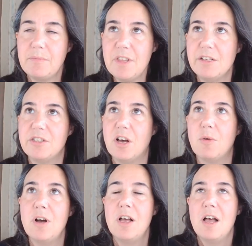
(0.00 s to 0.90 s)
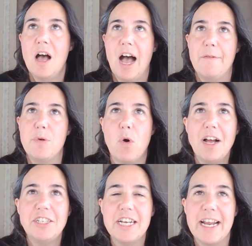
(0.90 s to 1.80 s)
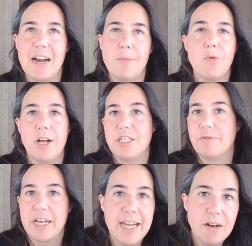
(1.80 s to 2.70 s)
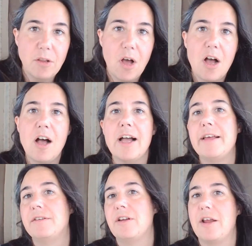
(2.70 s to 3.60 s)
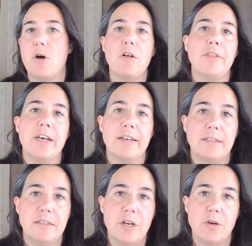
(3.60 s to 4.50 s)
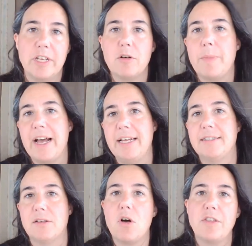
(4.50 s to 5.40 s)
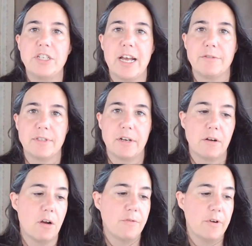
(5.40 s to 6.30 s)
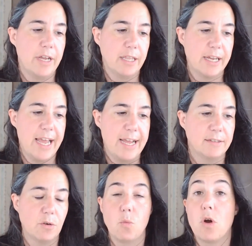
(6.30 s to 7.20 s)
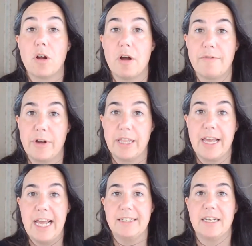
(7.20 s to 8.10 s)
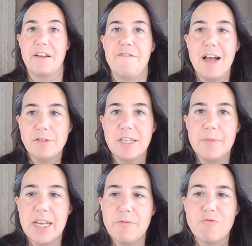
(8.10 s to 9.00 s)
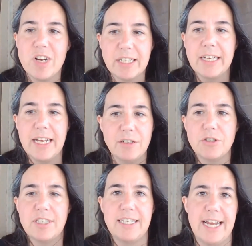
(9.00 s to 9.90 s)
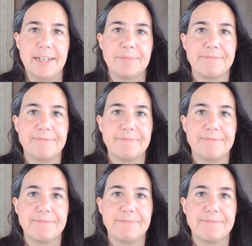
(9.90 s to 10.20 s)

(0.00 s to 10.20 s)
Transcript: So I've been watching it, and I've been watching Rakita Law and all the, you know, Legal Bites and all the channels that are covering the case or were covering the case. And I found something really interesting.